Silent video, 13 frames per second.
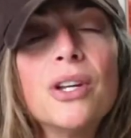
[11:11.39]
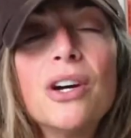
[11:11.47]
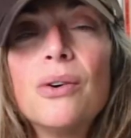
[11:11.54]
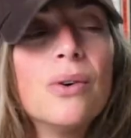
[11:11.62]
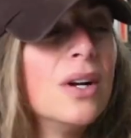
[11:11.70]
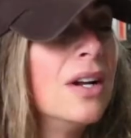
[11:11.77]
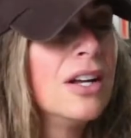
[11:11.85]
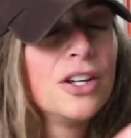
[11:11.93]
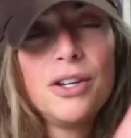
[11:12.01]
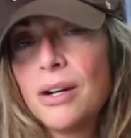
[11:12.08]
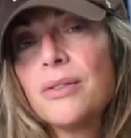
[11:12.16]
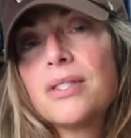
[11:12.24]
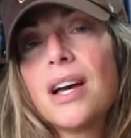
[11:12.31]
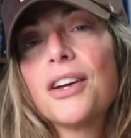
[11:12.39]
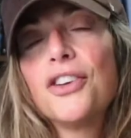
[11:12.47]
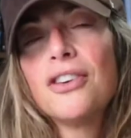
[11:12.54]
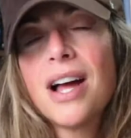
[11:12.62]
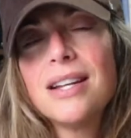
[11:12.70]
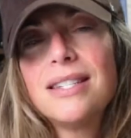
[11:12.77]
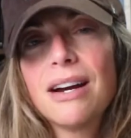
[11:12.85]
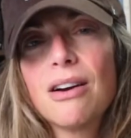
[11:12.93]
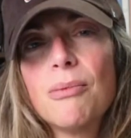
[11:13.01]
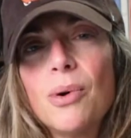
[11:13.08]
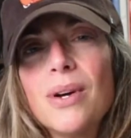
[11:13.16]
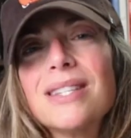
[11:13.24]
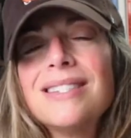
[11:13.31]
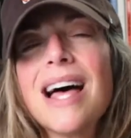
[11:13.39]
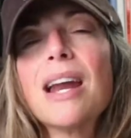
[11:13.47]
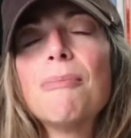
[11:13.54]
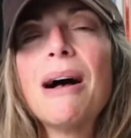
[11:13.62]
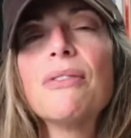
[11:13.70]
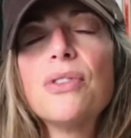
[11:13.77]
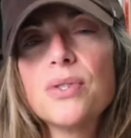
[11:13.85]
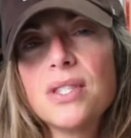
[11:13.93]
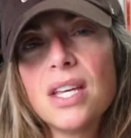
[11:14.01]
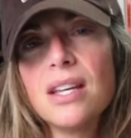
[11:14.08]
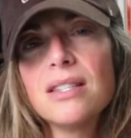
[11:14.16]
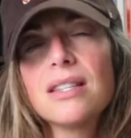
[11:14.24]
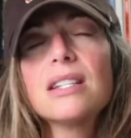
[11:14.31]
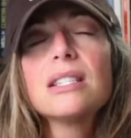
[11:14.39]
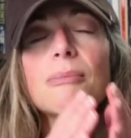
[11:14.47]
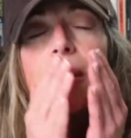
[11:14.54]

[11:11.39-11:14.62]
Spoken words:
No, you don't suck, you're not terrible. It's not about those things. It is